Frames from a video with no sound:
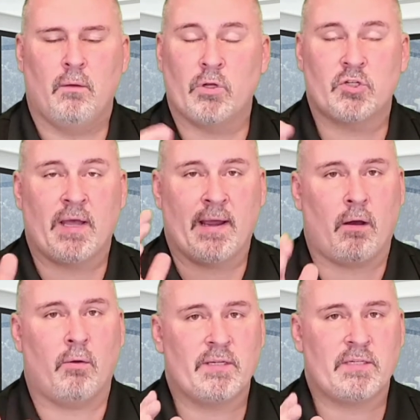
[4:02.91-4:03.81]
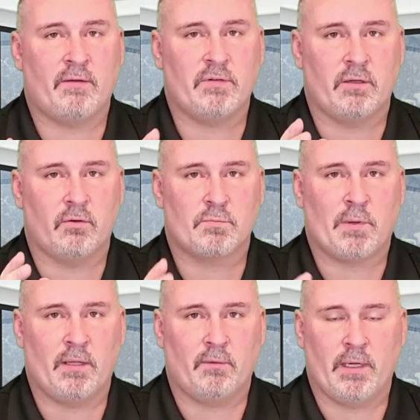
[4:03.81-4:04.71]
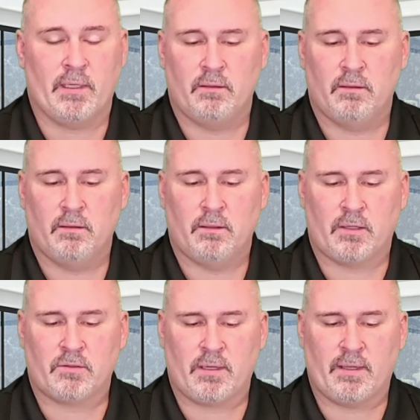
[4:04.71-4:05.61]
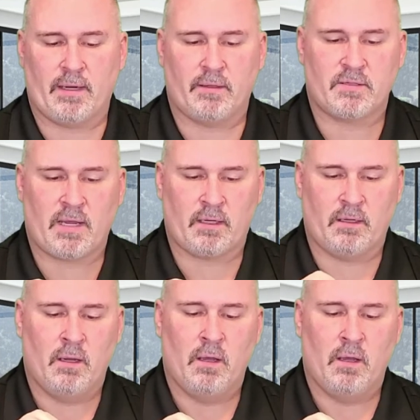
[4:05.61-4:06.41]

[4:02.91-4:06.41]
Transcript: which they always have deals, by the way. I'll tell you that in a second.